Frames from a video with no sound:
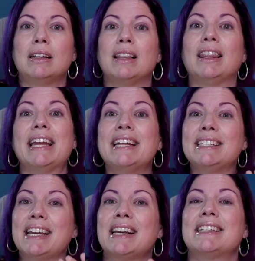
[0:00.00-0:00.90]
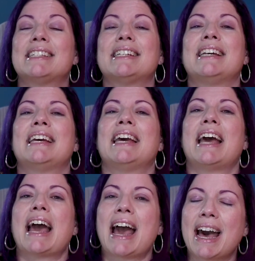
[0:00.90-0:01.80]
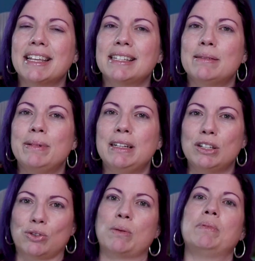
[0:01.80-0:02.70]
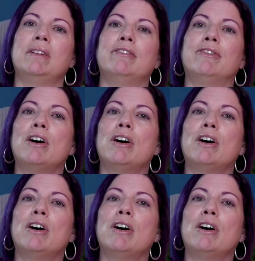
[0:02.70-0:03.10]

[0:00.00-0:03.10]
Link text has to be descriptive